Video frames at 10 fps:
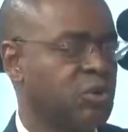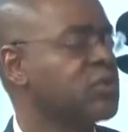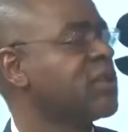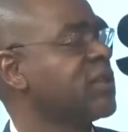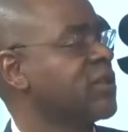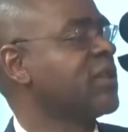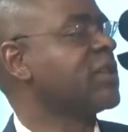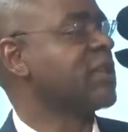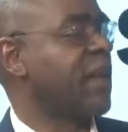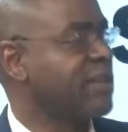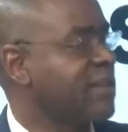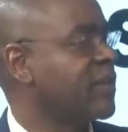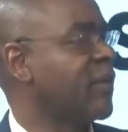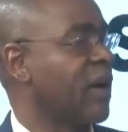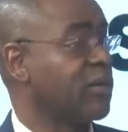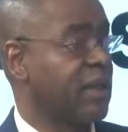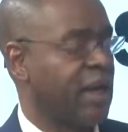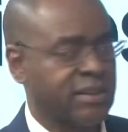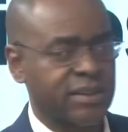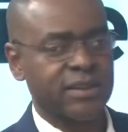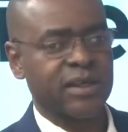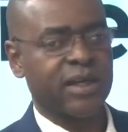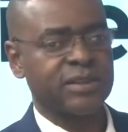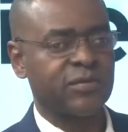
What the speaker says: things are exciting around the asset class.